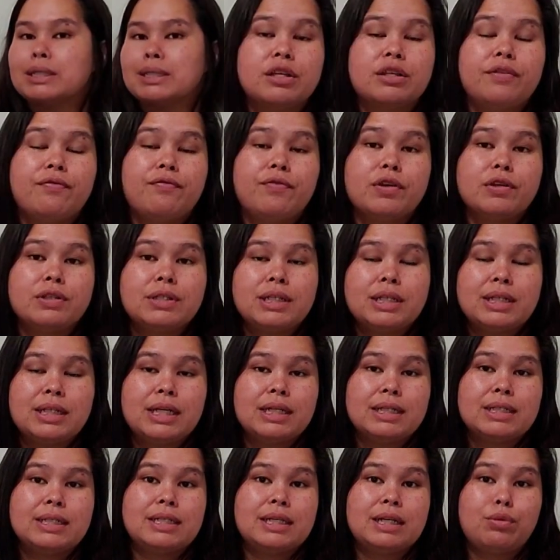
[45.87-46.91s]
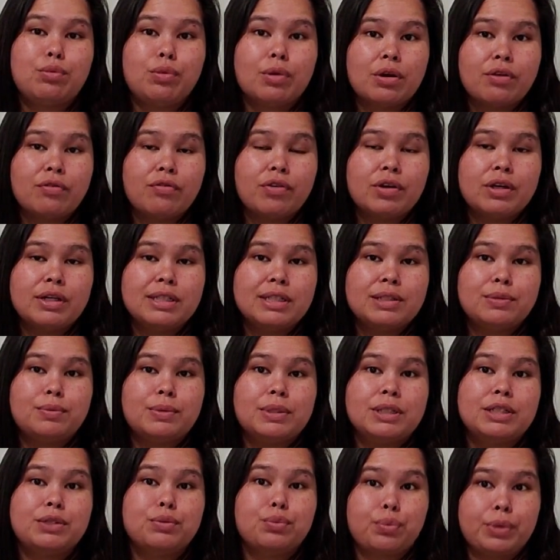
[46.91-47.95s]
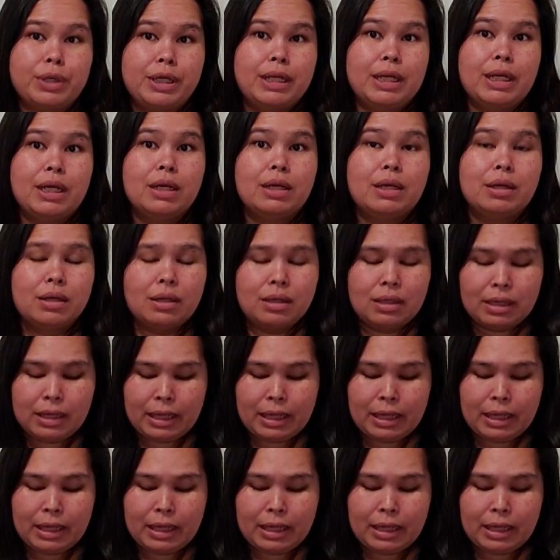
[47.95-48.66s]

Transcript: So the first thing that did work for us was reading.